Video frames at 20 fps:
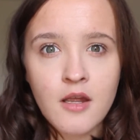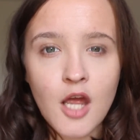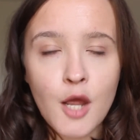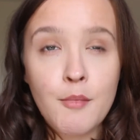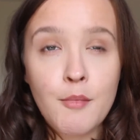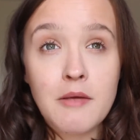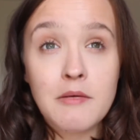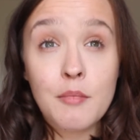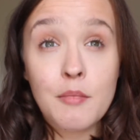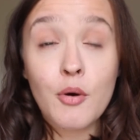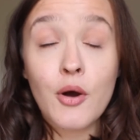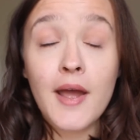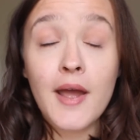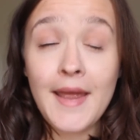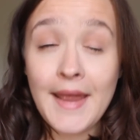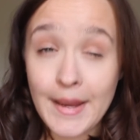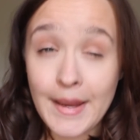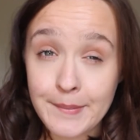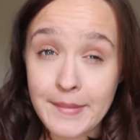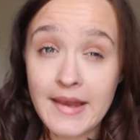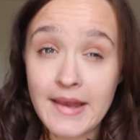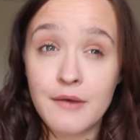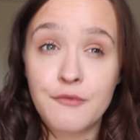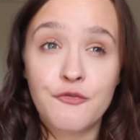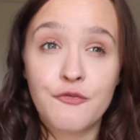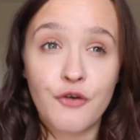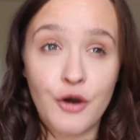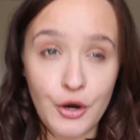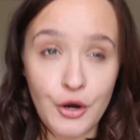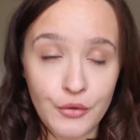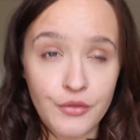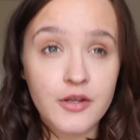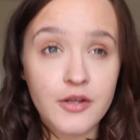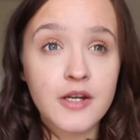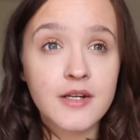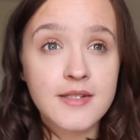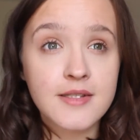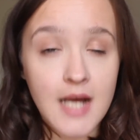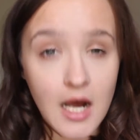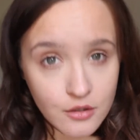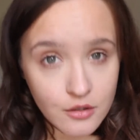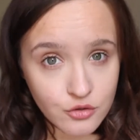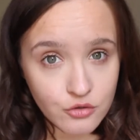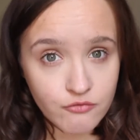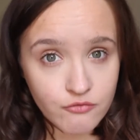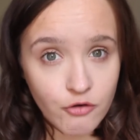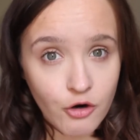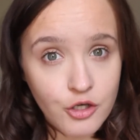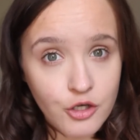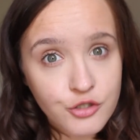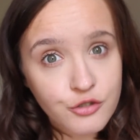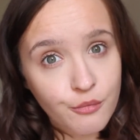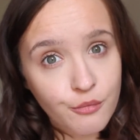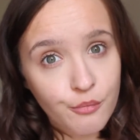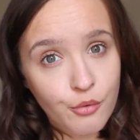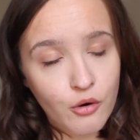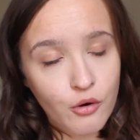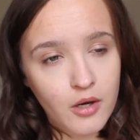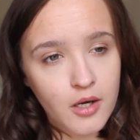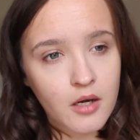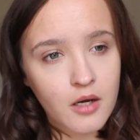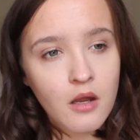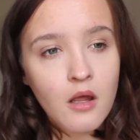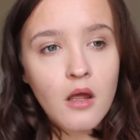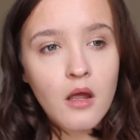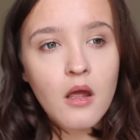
and maybe put him in for another title run at some point